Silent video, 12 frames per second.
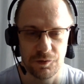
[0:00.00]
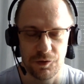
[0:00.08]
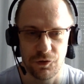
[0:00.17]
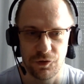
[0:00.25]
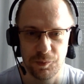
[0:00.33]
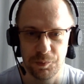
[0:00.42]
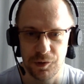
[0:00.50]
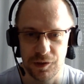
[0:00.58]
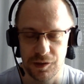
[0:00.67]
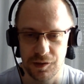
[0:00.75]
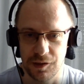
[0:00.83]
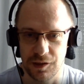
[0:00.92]
which
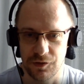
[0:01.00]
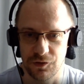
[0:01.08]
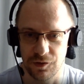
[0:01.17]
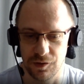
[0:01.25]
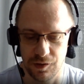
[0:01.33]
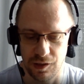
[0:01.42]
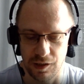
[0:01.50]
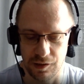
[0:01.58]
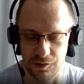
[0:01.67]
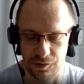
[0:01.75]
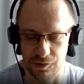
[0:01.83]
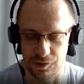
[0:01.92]
simply takes
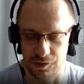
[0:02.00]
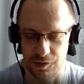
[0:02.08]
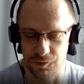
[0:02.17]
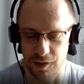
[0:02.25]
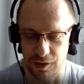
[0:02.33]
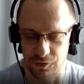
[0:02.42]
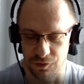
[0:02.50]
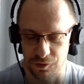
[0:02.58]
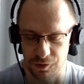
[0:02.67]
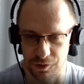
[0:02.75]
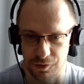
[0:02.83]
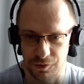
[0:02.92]
and divides
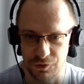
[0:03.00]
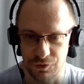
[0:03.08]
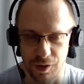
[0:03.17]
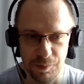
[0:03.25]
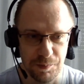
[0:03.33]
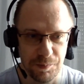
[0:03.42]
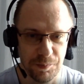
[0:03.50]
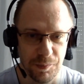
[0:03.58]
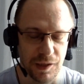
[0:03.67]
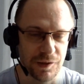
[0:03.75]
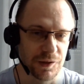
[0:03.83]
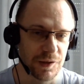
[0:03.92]
the sum
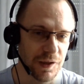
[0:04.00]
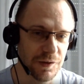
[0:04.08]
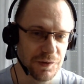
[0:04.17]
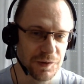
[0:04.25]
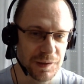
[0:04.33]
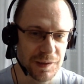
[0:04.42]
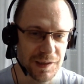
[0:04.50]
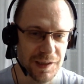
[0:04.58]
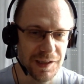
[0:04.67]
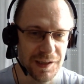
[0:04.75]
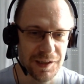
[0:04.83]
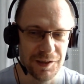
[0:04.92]
by the count,
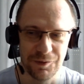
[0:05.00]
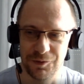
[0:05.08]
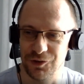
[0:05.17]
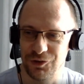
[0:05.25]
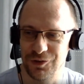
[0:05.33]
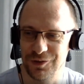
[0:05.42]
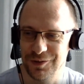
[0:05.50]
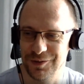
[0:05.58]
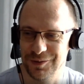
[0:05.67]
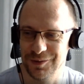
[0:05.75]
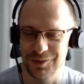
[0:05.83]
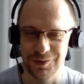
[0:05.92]
which,
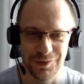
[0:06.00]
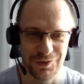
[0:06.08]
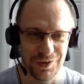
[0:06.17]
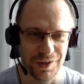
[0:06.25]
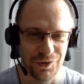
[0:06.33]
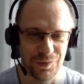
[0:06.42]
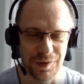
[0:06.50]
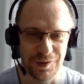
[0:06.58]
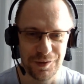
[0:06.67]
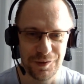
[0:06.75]
you know, sounds very